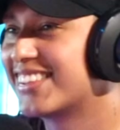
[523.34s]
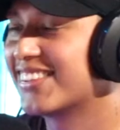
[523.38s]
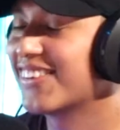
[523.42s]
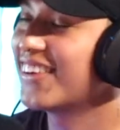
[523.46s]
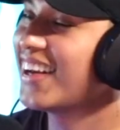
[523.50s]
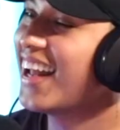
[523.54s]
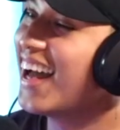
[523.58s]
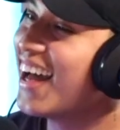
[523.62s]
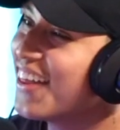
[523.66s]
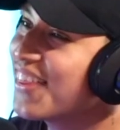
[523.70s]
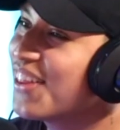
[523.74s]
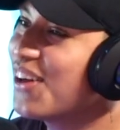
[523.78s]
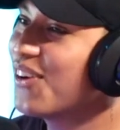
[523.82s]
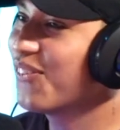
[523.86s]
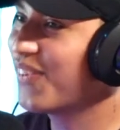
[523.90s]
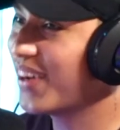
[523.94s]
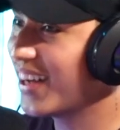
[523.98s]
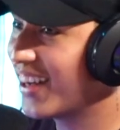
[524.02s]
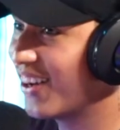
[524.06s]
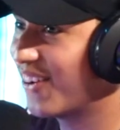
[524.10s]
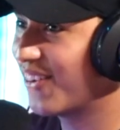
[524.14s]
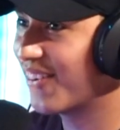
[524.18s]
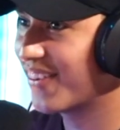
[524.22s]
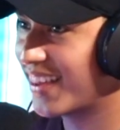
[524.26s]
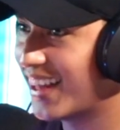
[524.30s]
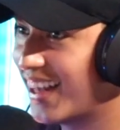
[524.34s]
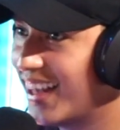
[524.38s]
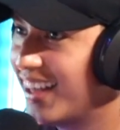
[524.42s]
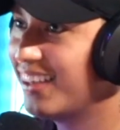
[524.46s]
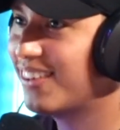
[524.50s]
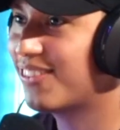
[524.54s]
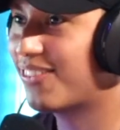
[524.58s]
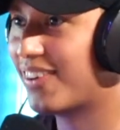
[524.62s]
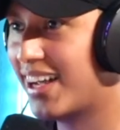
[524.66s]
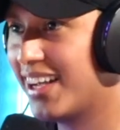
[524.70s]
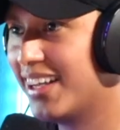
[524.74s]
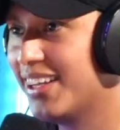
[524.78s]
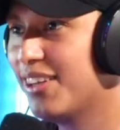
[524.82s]
So now that we know
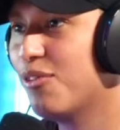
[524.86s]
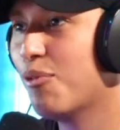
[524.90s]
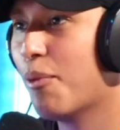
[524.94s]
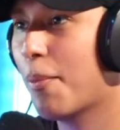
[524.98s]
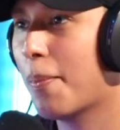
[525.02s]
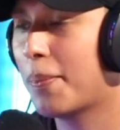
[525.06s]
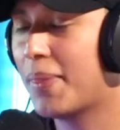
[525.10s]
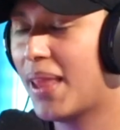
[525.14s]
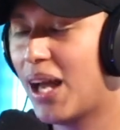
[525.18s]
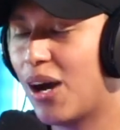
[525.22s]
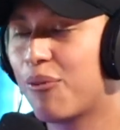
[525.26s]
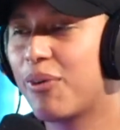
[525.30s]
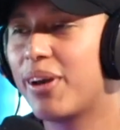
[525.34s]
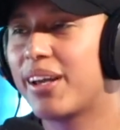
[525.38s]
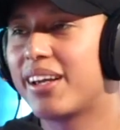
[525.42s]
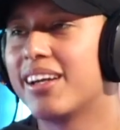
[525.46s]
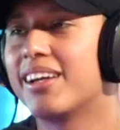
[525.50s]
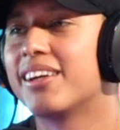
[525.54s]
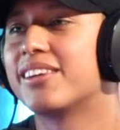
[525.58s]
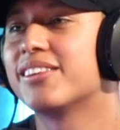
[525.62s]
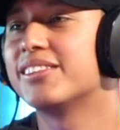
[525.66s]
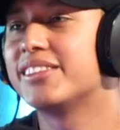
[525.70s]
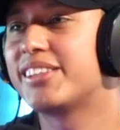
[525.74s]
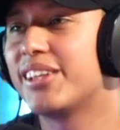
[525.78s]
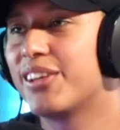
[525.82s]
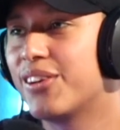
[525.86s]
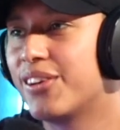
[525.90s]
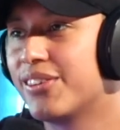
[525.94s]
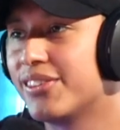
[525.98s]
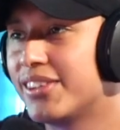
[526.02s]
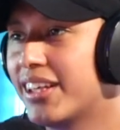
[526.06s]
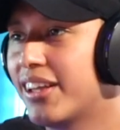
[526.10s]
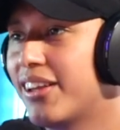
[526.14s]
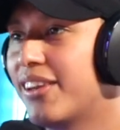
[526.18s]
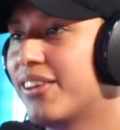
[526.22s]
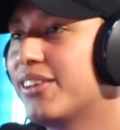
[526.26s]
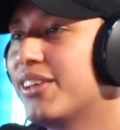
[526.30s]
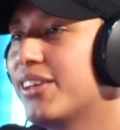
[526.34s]
that, right? Now we can continue
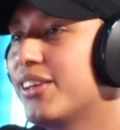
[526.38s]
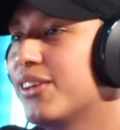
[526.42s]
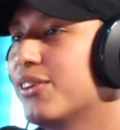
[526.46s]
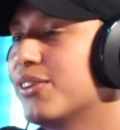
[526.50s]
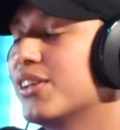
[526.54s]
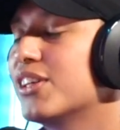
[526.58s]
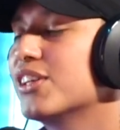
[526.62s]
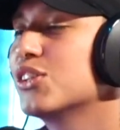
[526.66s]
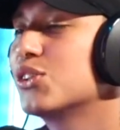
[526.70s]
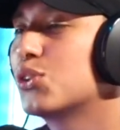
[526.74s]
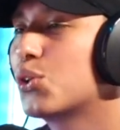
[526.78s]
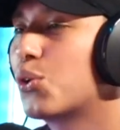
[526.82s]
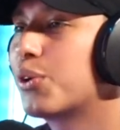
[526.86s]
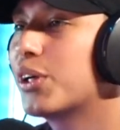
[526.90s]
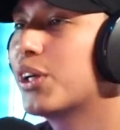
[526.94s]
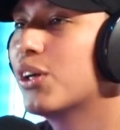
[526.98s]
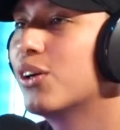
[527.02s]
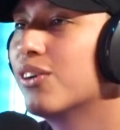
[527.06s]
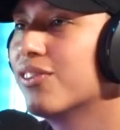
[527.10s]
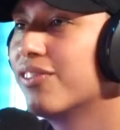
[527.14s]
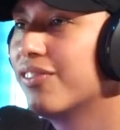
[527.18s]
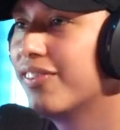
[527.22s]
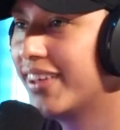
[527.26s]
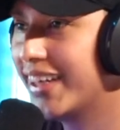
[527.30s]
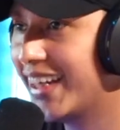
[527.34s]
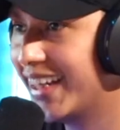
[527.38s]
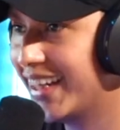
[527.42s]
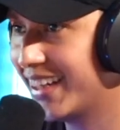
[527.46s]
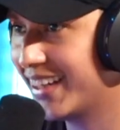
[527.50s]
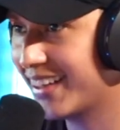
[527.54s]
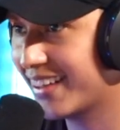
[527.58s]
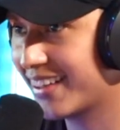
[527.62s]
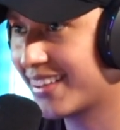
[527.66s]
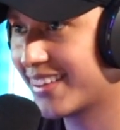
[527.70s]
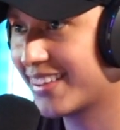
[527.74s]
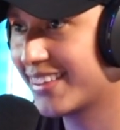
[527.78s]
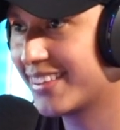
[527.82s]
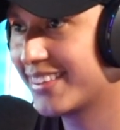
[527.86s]
telling you the story of
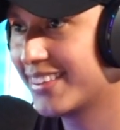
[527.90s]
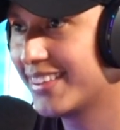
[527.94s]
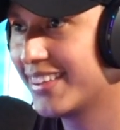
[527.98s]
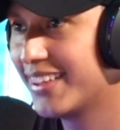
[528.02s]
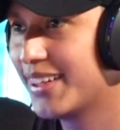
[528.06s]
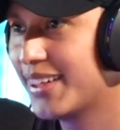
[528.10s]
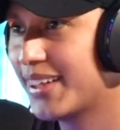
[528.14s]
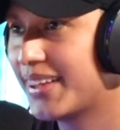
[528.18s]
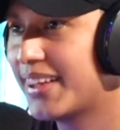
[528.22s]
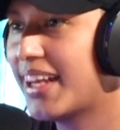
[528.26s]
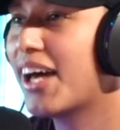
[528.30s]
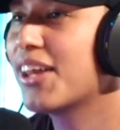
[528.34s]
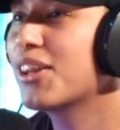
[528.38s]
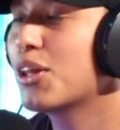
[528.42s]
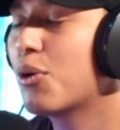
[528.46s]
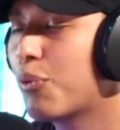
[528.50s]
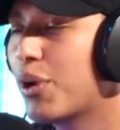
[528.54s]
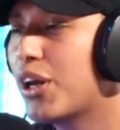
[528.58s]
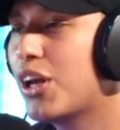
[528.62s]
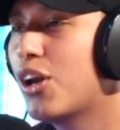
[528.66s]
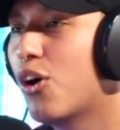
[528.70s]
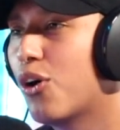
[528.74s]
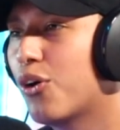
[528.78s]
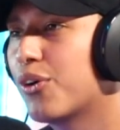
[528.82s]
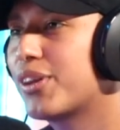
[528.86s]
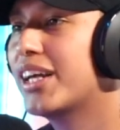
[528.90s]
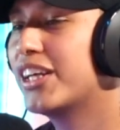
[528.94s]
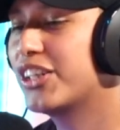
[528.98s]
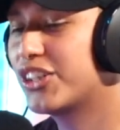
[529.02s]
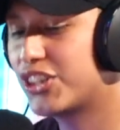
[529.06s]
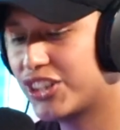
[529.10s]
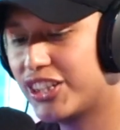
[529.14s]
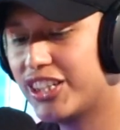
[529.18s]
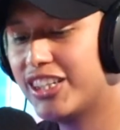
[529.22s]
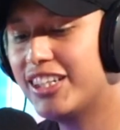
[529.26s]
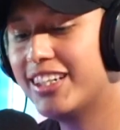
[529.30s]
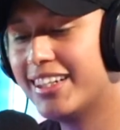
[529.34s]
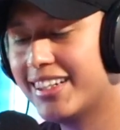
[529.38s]
Lilith. Now that we know that
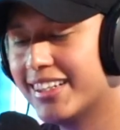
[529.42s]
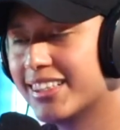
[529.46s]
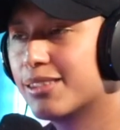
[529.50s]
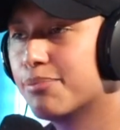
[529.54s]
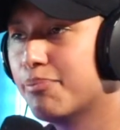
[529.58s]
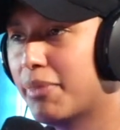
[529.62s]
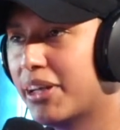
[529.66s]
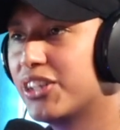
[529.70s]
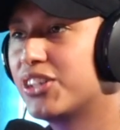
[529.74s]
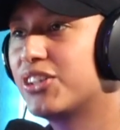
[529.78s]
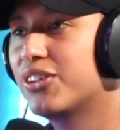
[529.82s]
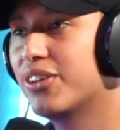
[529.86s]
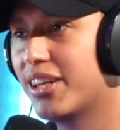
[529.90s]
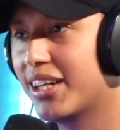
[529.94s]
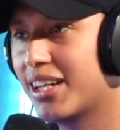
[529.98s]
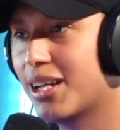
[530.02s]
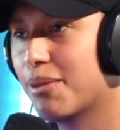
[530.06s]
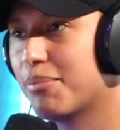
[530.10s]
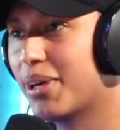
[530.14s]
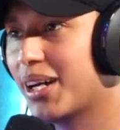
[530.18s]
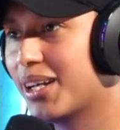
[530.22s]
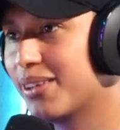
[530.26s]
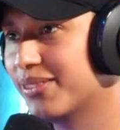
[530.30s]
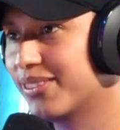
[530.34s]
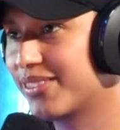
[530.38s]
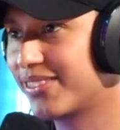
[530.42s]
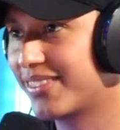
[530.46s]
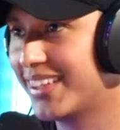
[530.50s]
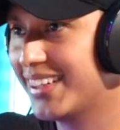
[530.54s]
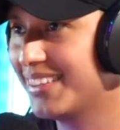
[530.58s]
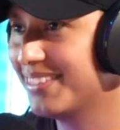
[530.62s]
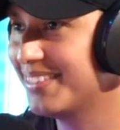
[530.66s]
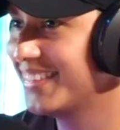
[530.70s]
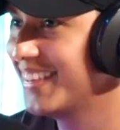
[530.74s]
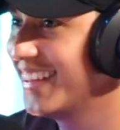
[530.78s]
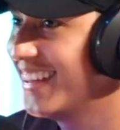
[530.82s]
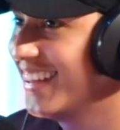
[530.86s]
she is mentioned in the Bible, right?